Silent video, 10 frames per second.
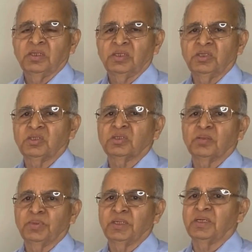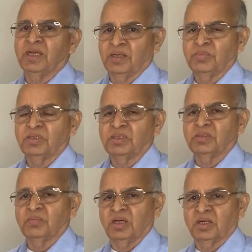which is a big dam in
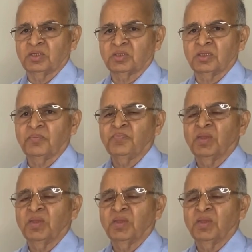Maharashtra,